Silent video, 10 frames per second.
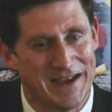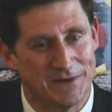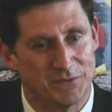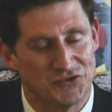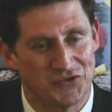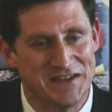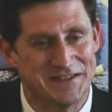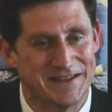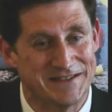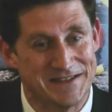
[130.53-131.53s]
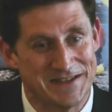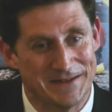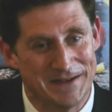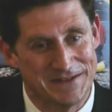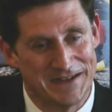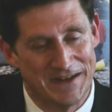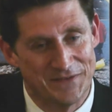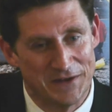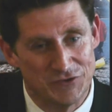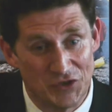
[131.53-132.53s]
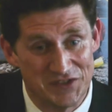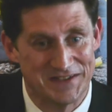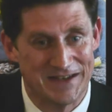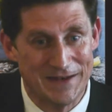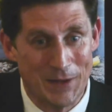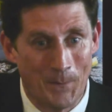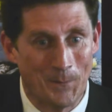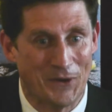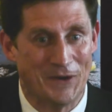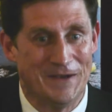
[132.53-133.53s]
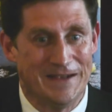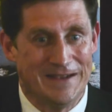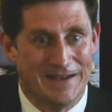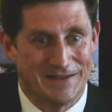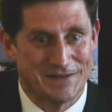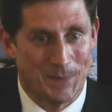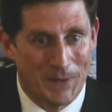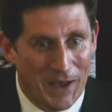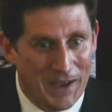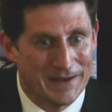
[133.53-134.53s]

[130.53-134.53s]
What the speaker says: and we're treating it as a kind of just a lumber supply.